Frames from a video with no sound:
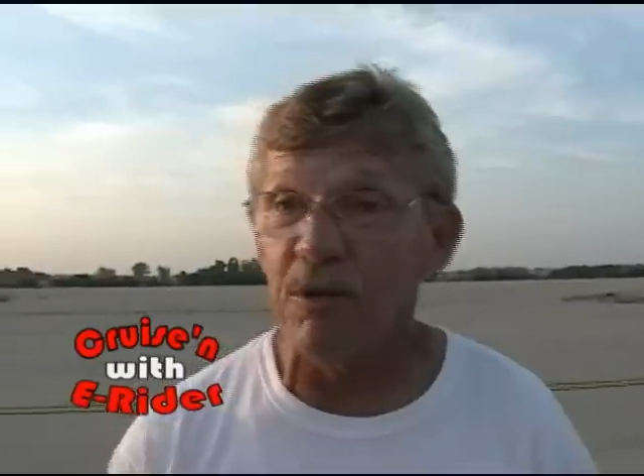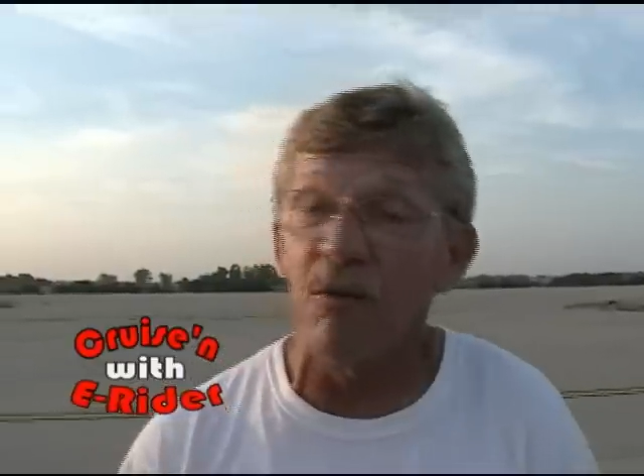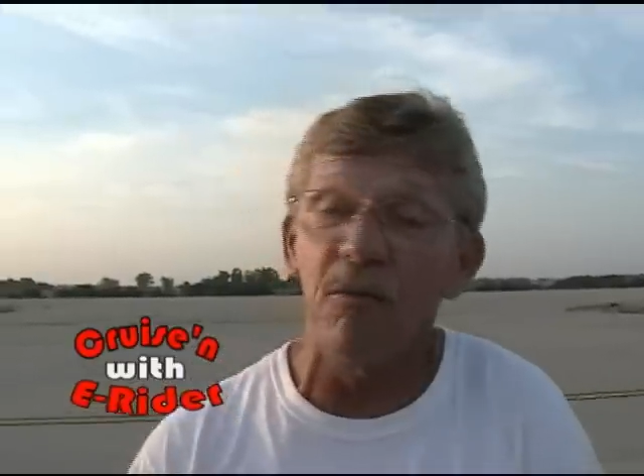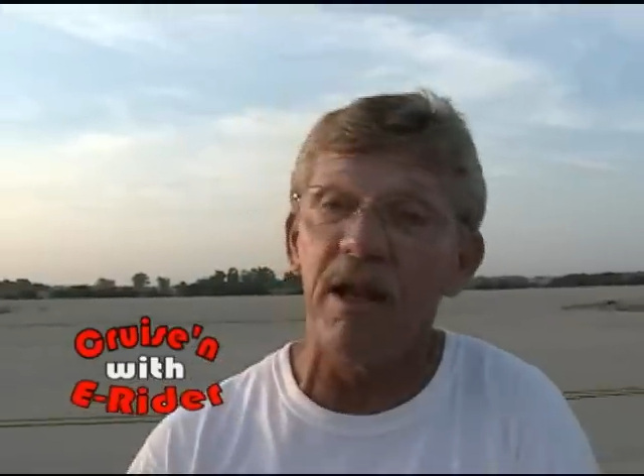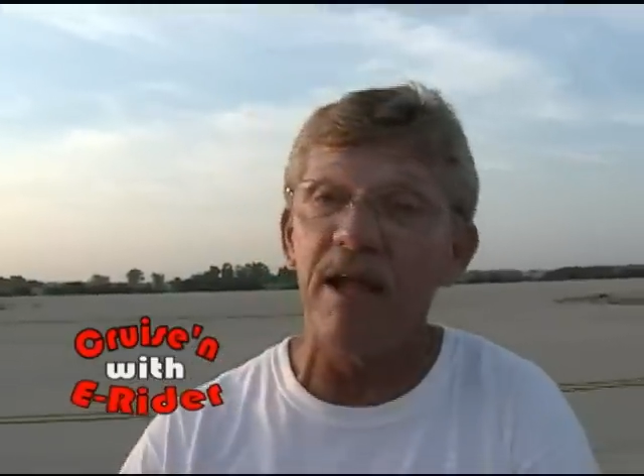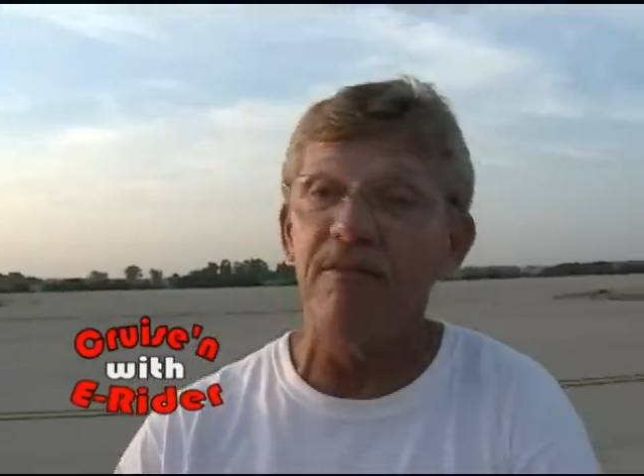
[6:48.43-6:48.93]
we
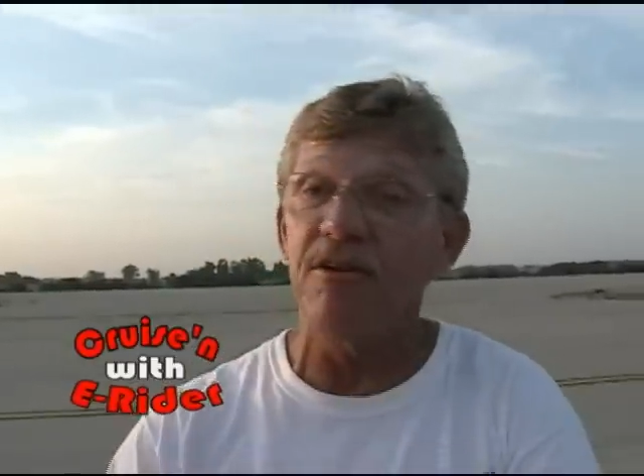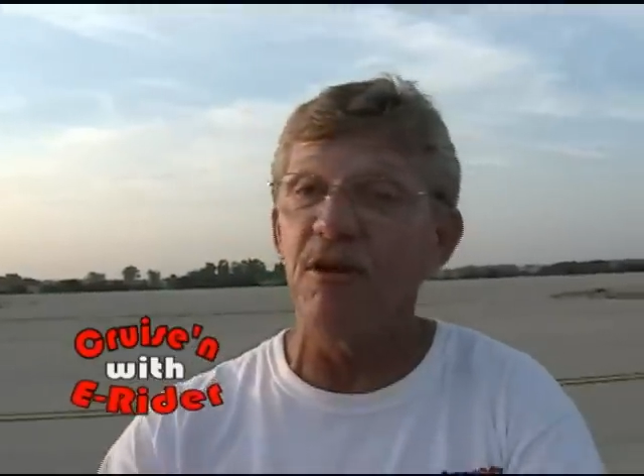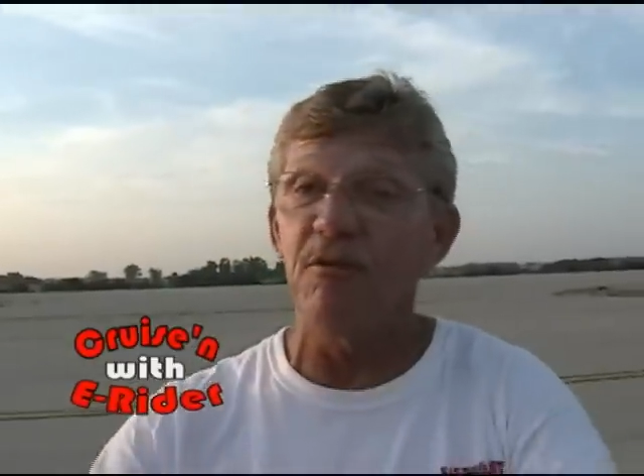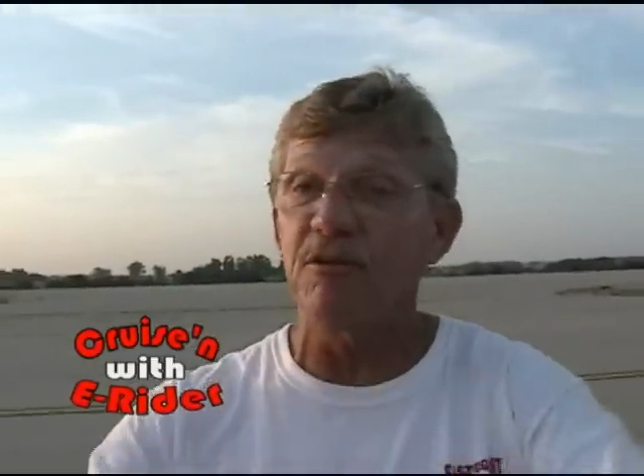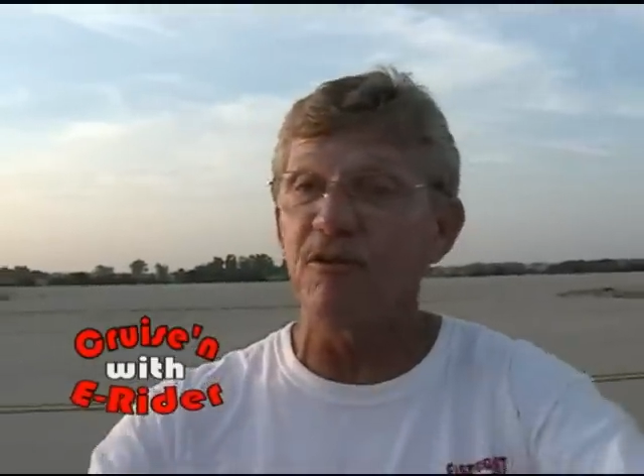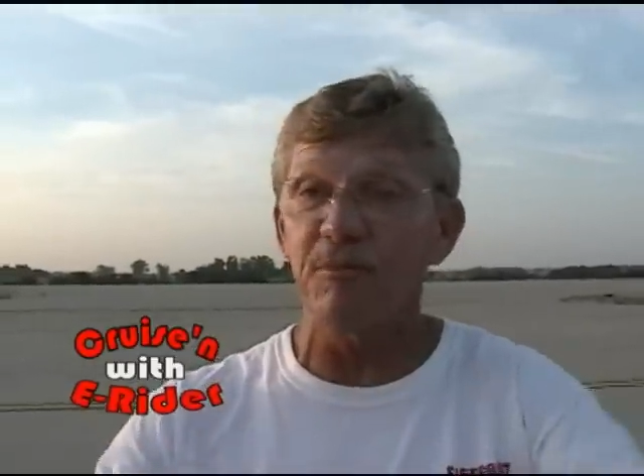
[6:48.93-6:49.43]
don't want to have to
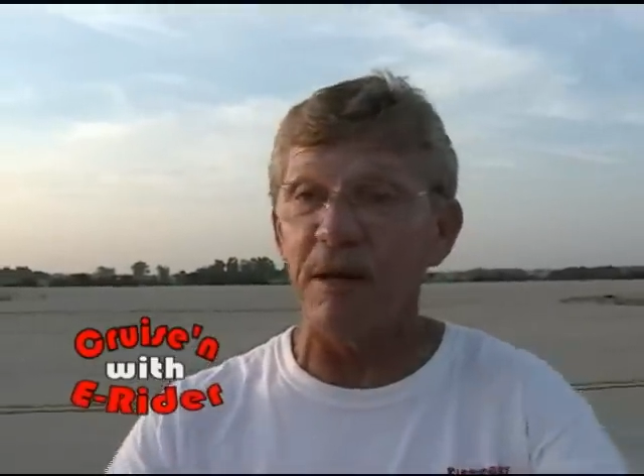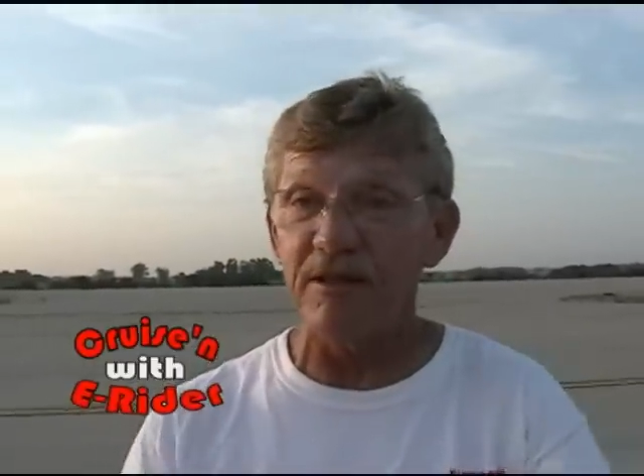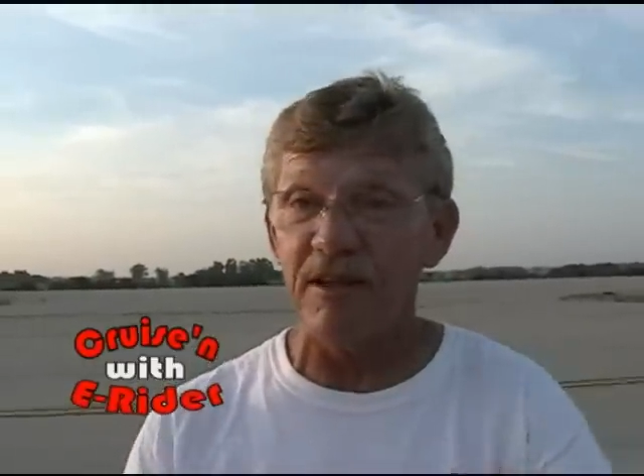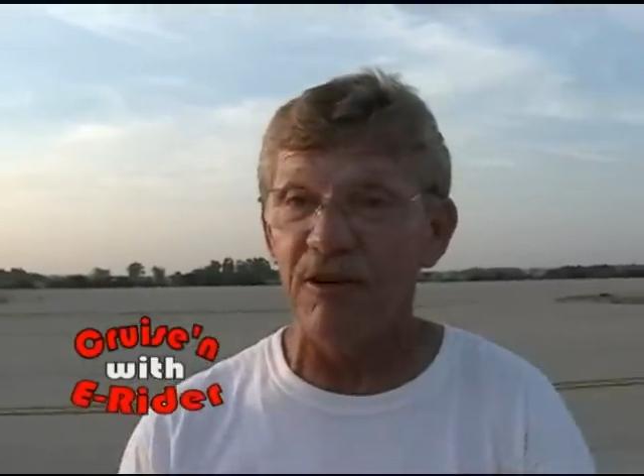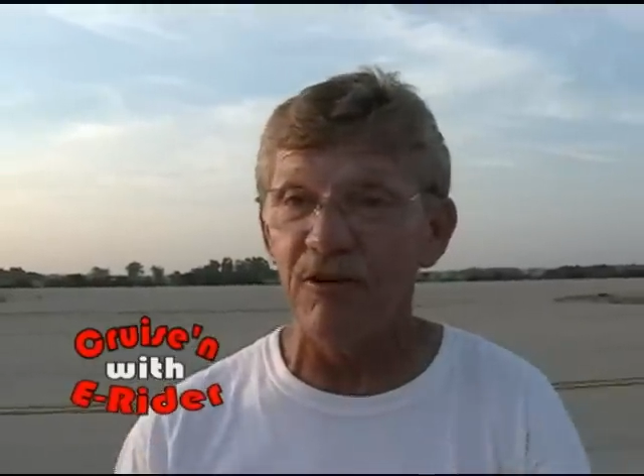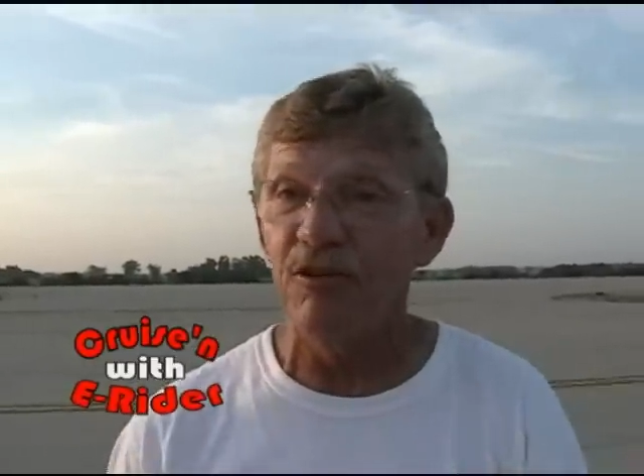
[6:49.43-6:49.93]
deal with the
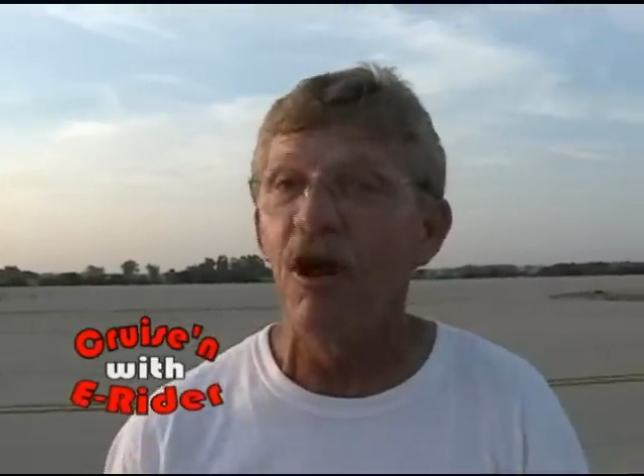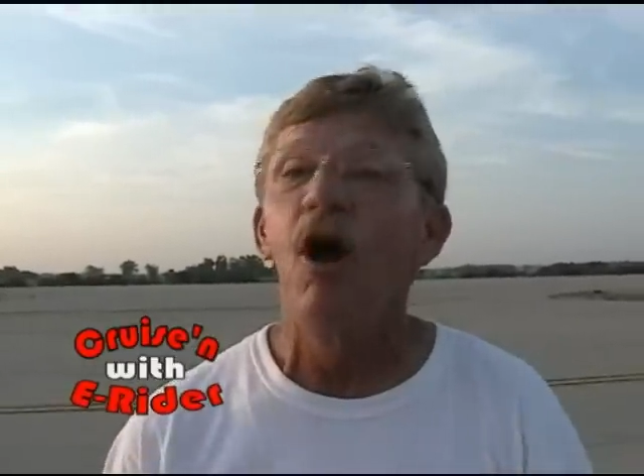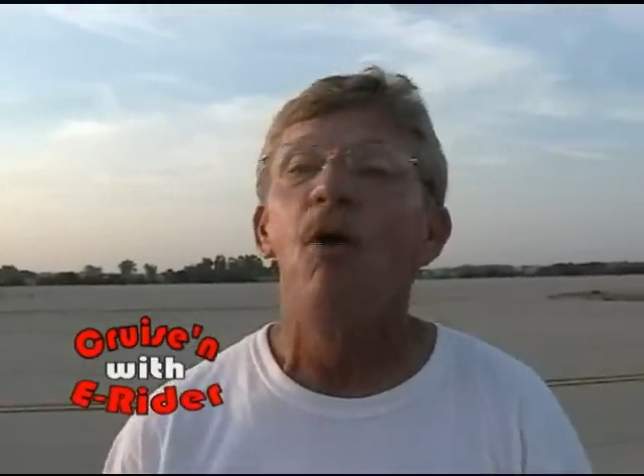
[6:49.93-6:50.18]
spectators.